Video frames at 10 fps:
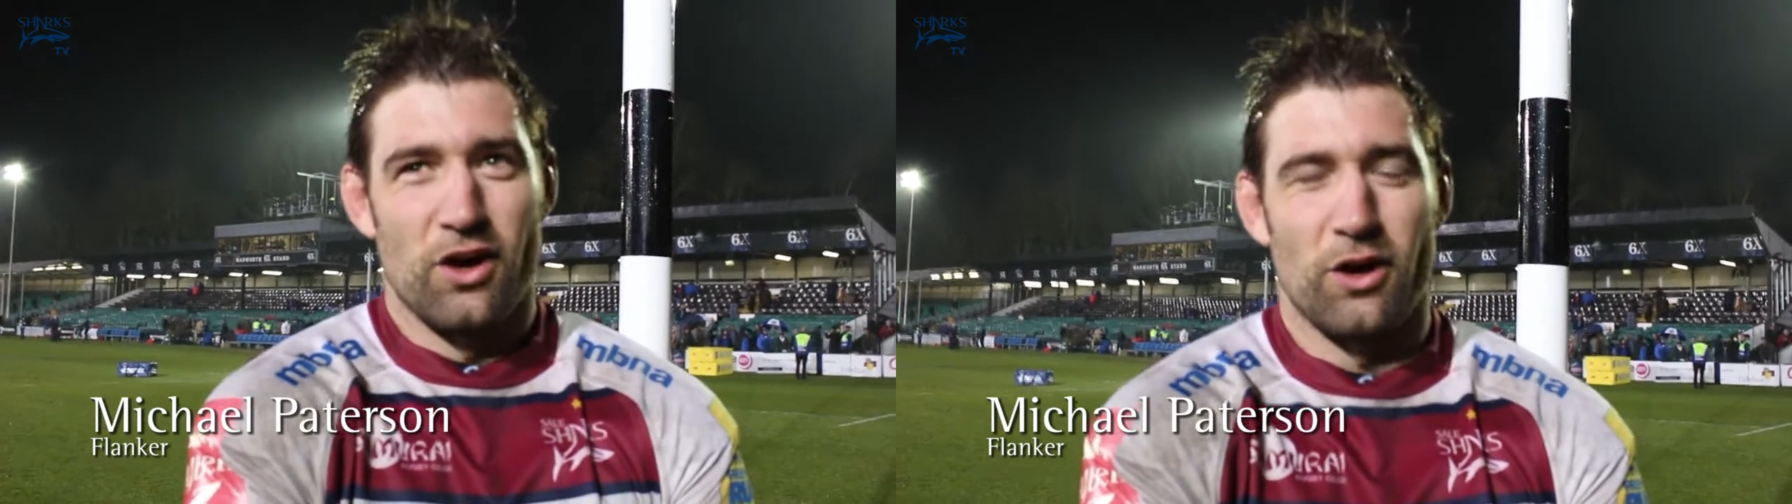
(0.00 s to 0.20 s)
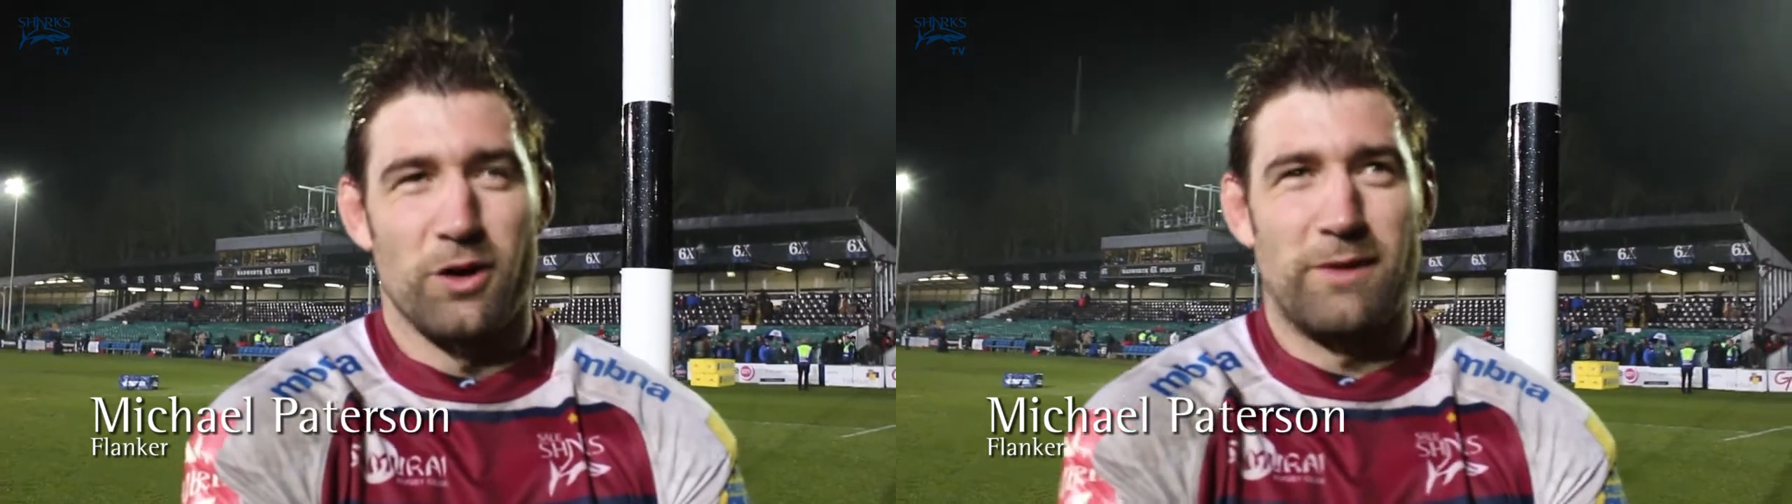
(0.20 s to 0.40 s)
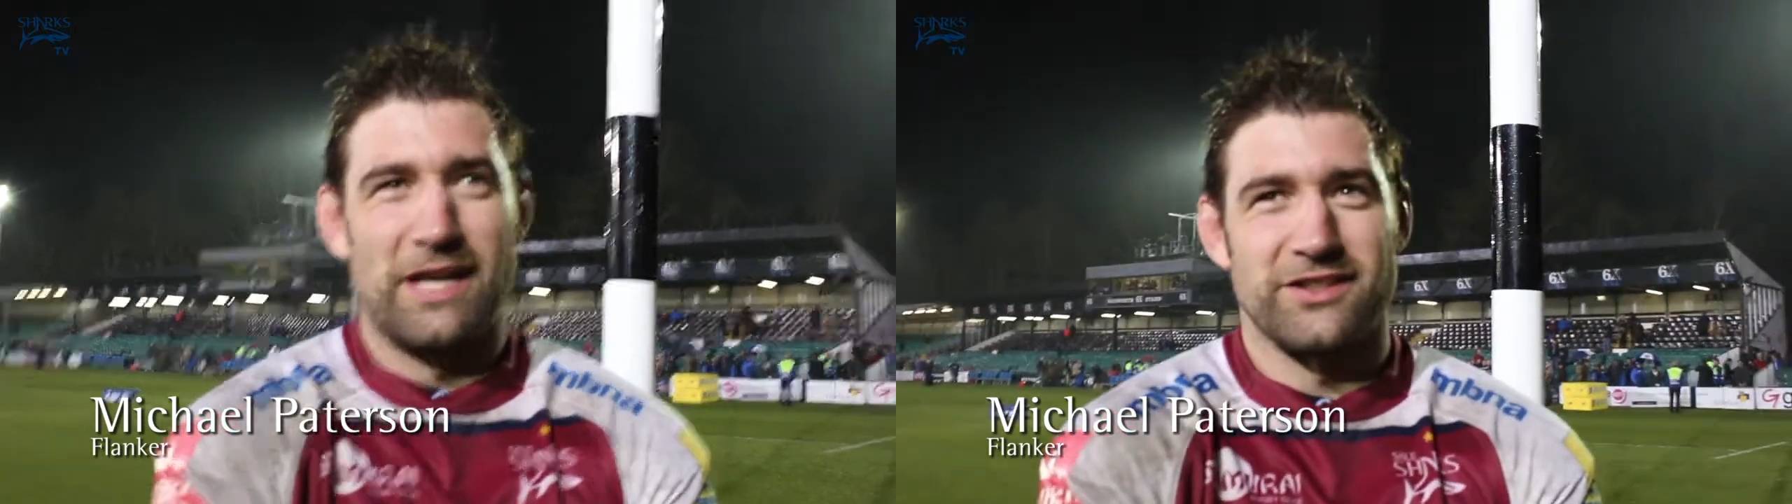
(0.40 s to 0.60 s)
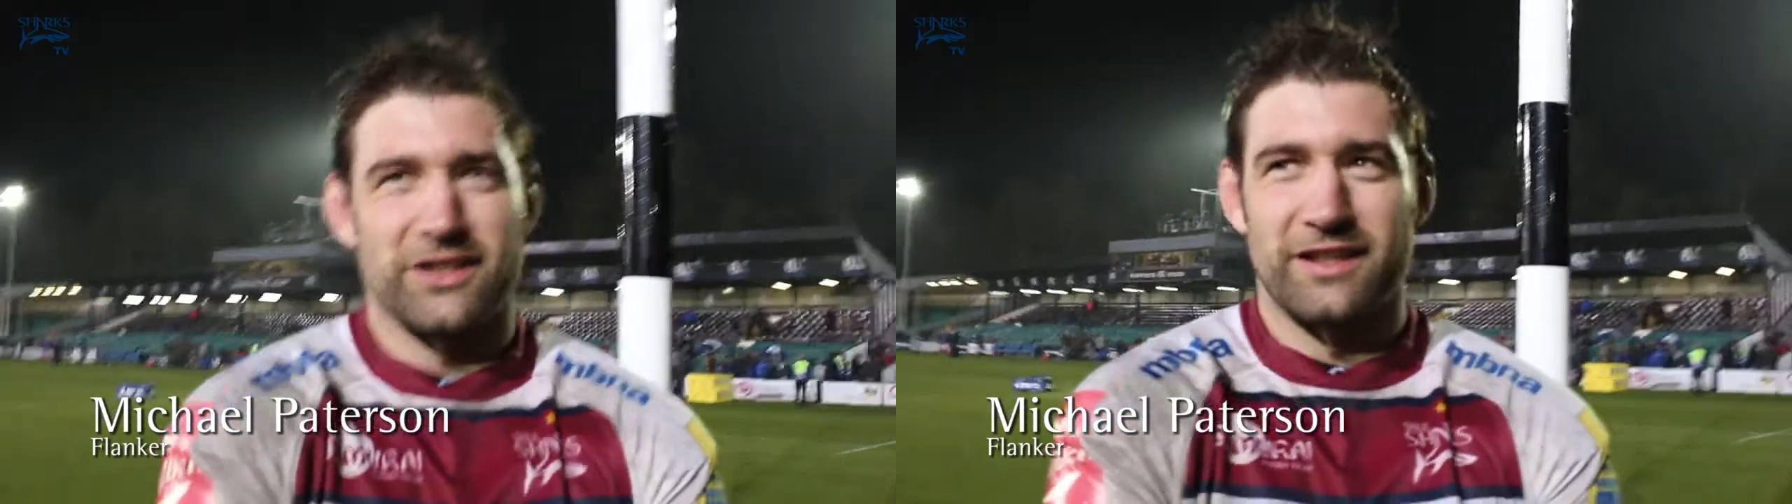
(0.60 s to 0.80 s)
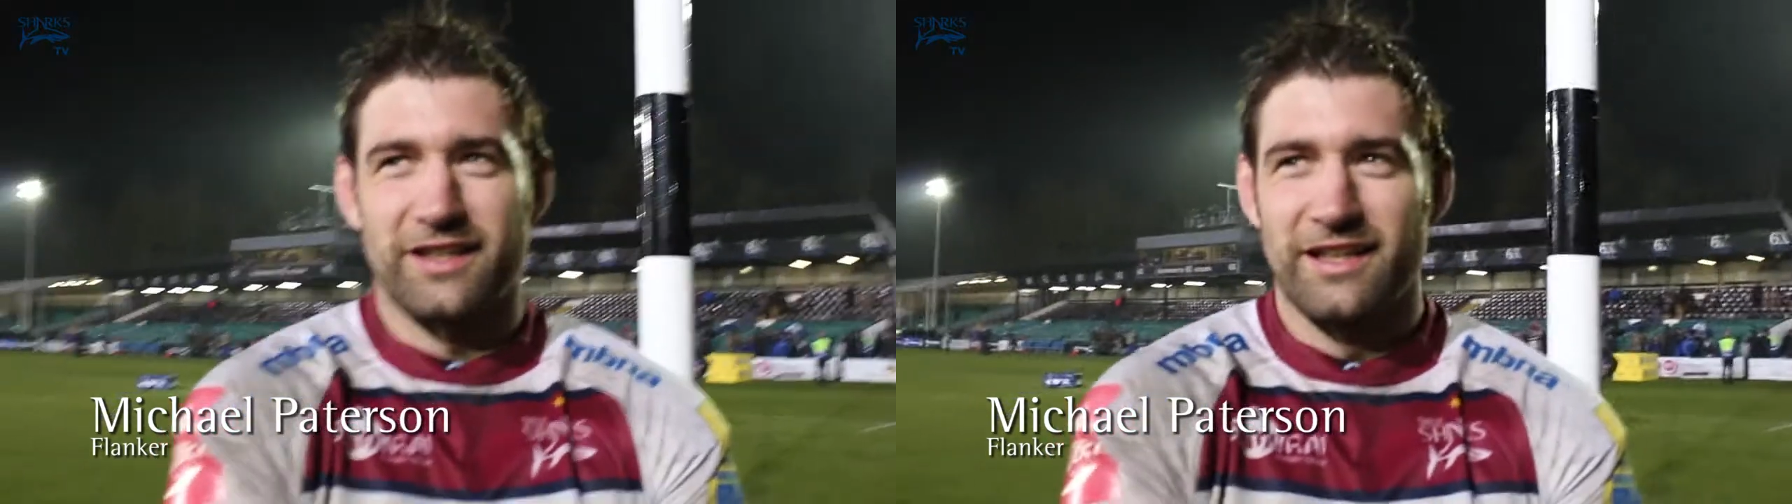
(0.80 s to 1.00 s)
Oh,
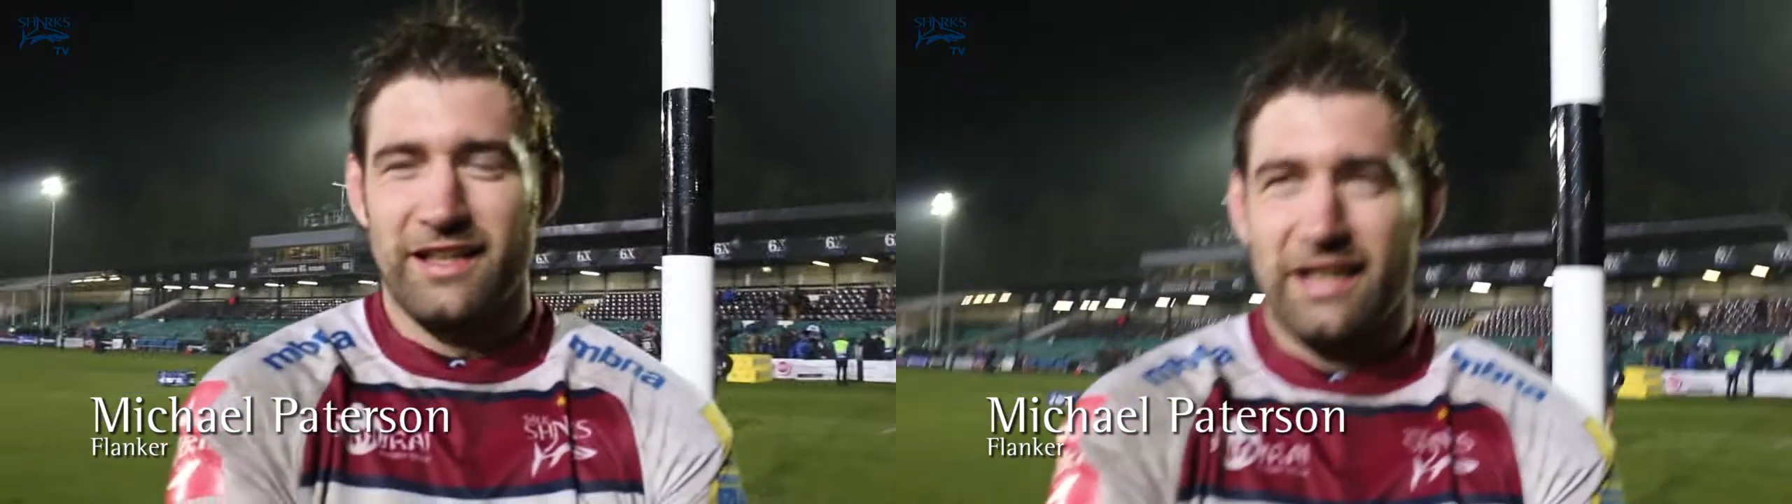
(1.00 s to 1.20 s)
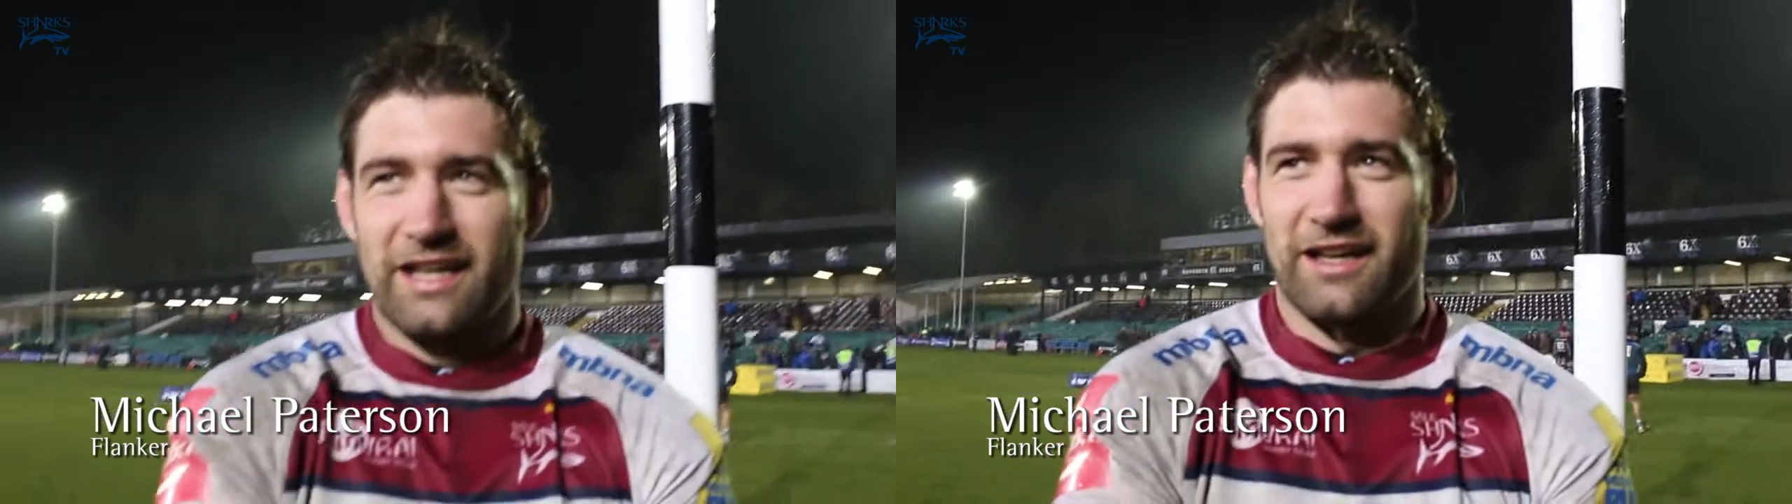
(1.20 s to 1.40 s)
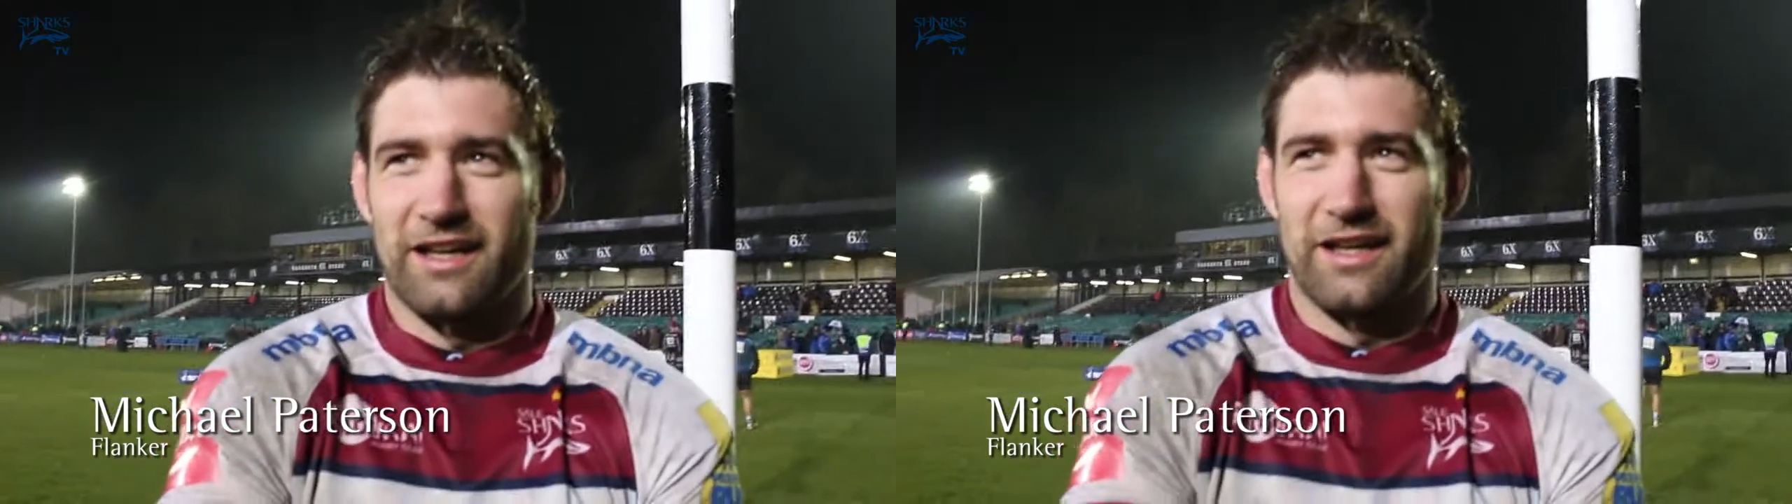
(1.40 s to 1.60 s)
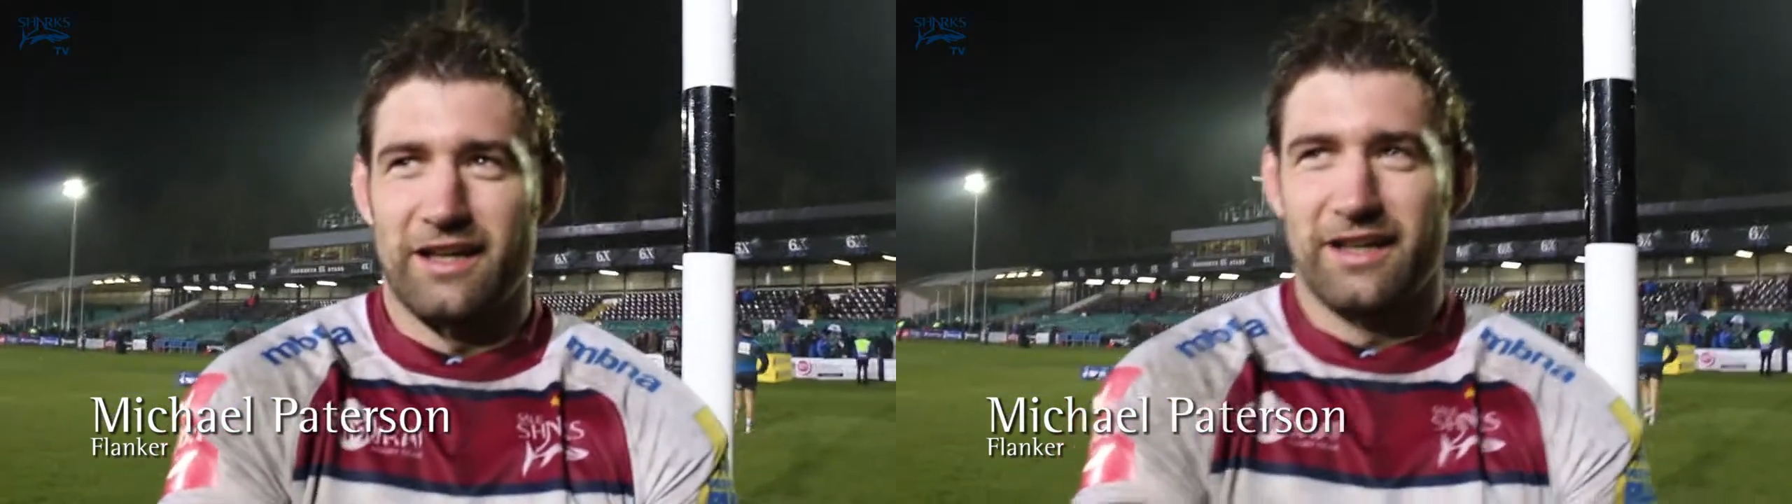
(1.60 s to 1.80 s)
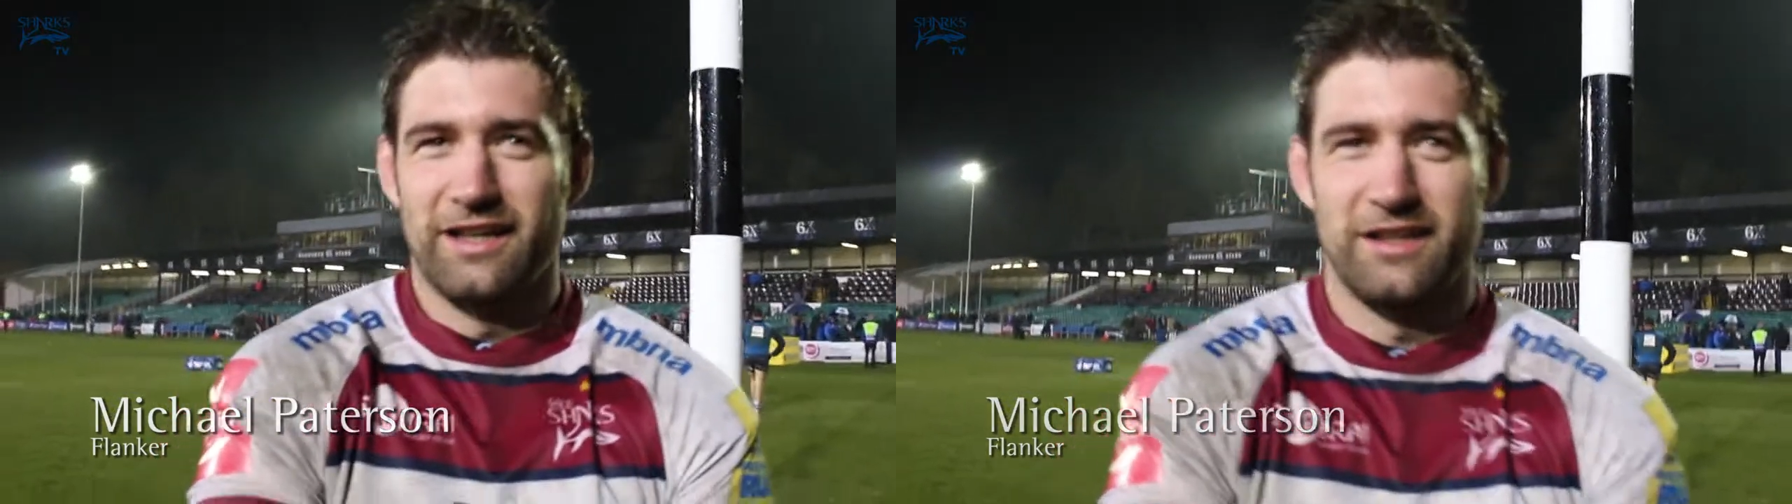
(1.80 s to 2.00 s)
amazing. Uh,